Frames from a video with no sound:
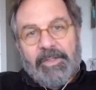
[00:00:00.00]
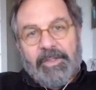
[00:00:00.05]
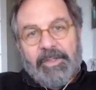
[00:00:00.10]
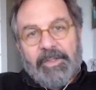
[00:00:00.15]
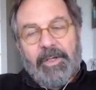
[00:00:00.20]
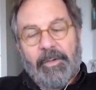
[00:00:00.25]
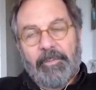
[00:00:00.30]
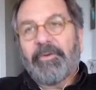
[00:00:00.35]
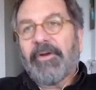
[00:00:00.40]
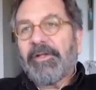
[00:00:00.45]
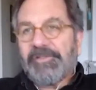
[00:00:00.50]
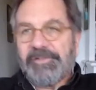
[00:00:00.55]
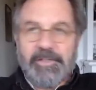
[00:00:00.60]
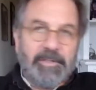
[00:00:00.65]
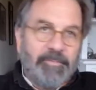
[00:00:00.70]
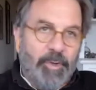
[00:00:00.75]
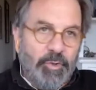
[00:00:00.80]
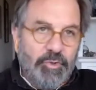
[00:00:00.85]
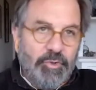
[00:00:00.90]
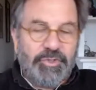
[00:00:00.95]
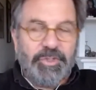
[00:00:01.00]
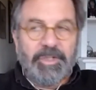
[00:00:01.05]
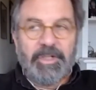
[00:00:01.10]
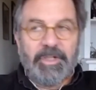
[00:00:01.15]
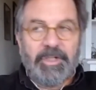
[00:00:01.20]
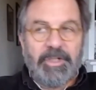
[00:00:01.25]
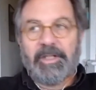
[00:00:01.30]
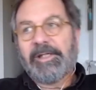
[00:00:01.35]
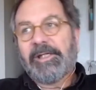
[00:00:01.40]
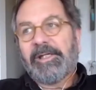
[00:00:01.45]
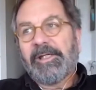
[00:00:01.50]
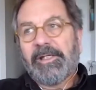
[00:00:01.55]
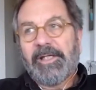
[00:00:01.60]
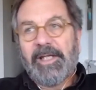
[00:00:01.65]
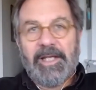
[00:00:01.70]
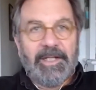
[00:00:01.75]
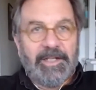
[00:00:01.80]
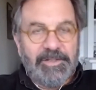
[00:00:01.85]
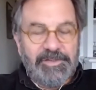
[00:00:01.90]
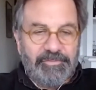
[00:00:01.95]
are present emotionally
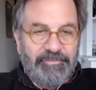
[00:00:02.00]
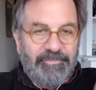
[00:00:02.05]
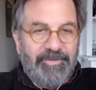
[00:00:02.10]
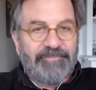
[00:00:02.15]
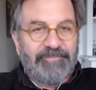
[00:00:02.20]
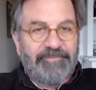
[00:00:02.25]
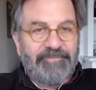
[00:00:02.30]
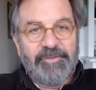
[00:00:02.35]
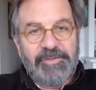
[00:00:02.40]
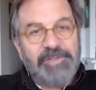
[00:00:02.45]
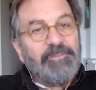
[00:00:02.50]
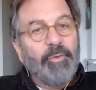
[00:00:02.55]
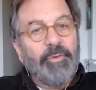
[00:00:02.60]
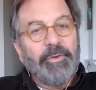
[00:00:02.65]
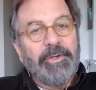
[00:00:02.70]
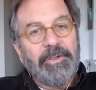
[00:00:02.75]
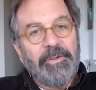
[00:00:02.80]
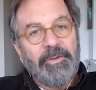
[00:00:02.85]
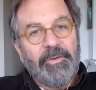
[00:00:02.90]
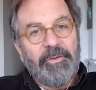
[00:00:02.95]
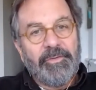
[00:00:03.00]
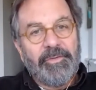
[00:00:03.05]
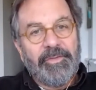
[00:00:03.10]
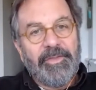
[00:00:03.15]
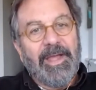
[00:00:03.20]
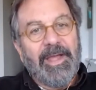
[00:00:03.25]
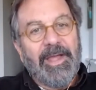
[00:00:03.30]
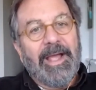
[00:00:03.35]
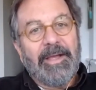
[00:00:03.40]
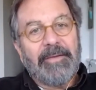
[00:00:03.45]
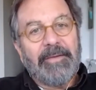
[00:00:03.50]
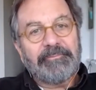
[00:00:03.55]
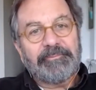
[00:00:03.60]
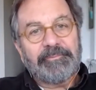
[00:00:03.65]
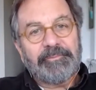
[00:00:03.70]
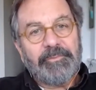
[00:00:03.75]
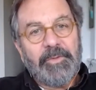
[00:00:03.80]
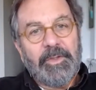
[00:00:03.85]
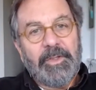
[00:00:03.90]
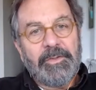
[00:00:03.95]
and as a reference point and all that,
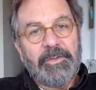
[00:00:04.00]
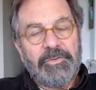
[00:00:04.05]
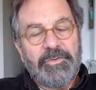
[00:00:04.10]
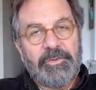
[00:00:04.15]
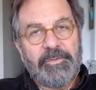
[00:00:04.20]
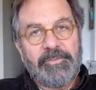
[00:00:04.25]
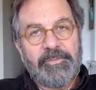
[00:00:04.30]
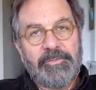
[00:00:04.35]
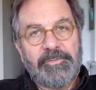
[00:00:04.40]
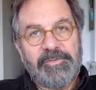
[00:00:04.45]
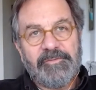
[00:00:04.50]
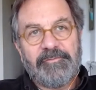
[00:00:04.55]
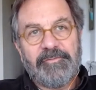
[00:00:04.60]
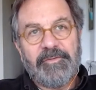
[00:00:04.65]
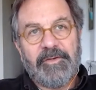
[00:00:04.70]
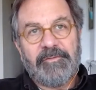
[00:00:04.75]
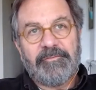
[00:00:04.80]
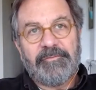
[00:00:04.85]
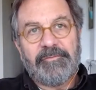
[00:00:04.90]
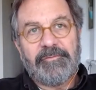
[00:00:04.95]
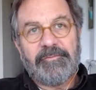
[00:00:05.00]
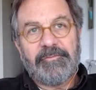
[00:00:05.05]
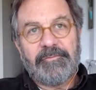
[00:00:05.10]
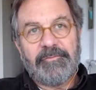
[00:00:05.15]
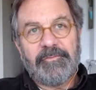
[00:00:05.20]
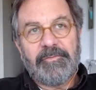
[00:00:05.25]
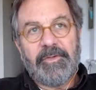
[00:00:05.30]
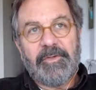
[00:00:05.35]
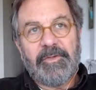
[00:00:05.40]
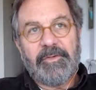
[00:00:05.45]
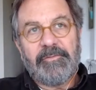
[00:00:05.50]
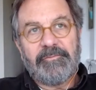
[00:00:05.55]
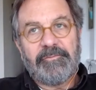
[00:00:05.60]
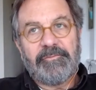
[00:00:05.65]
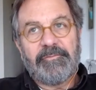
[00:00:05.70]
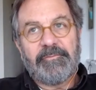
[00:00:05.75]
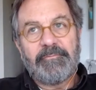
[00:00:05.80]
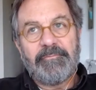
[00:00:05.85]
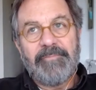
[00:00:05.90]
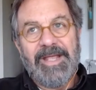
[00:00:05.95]
in terms of
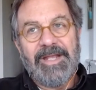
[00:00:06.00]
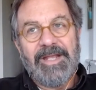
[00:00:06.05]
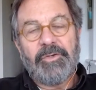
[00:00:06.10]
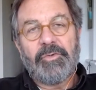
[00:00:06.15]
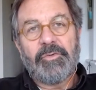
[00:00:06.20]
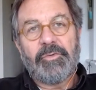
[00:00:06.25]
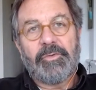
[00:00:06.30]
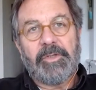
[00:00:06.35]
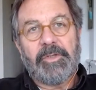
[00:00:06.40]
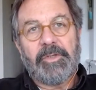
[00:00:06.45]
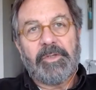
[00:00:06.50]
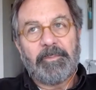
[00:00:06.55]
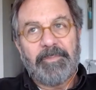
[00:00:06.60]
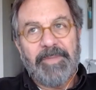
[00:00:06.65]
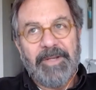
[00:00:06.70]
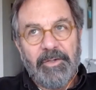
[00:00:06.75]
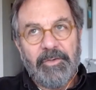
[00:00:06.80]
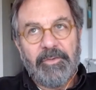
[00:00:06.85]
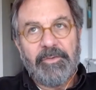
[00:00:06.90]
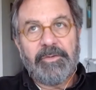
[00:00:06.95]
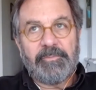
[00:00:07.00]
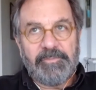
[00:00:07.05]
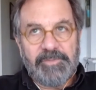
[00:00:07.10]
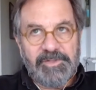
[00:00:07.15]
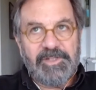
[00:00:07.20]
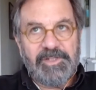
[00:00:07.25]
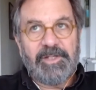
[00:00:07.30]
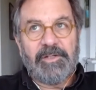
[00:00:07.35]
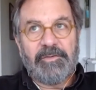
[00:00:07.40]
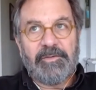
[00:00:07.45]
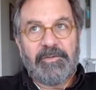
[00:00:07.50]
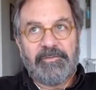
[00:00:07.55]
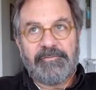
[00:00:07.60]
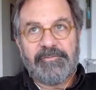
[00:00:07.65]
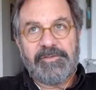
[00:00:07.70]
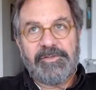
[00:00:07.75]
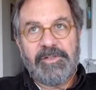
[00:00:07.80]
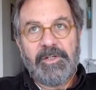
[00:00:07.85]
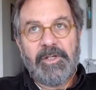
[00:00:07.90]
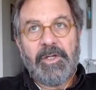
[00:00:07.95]
men who compare
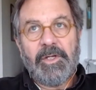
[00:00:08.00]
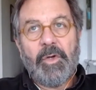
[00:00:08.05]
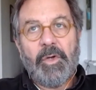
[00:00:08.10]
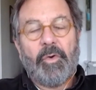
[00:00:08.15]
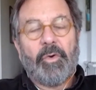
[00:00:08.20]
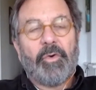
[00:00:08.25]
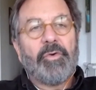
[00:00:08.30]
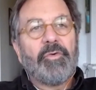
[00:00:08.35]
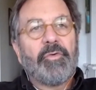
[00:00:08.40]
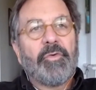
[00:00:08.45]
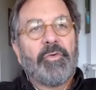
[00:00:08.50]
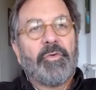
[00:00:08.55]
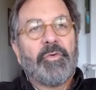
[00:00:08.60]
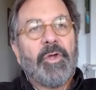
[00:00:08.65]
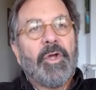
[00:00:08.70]
themselves or who